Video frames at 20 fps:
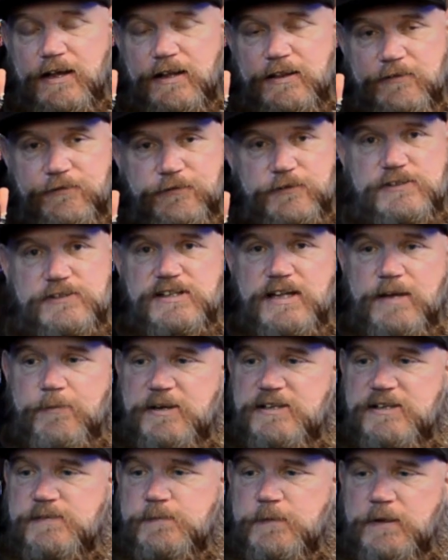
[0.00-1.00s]
The first time
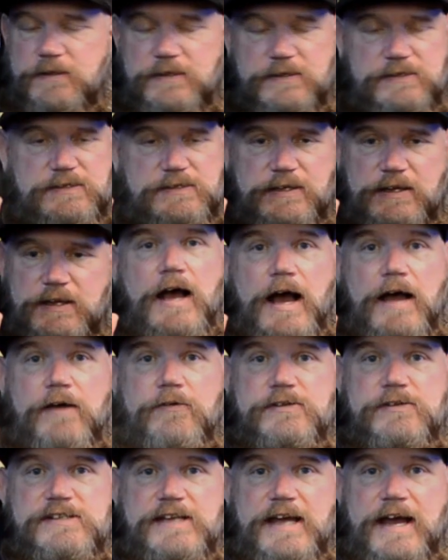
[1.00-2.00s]
I smelled this, I
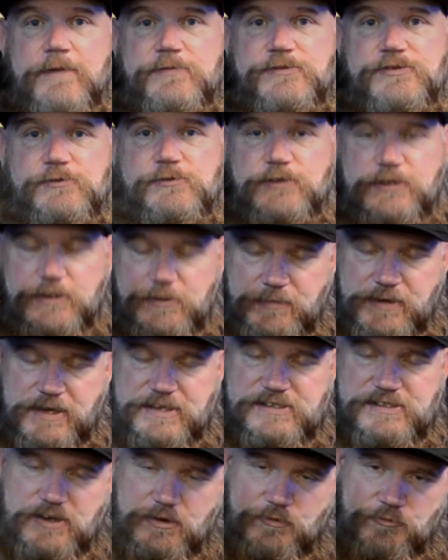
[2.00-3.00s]
was absolutely
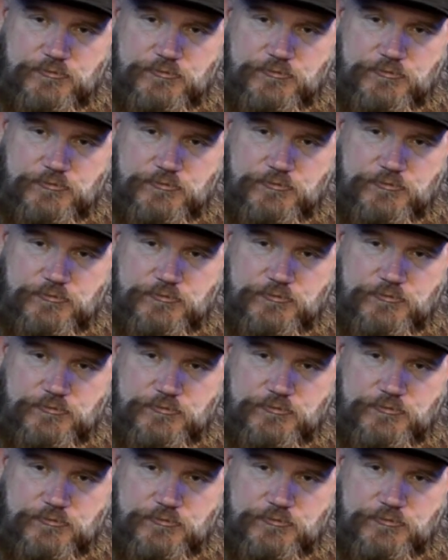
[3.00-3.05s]
amazed. I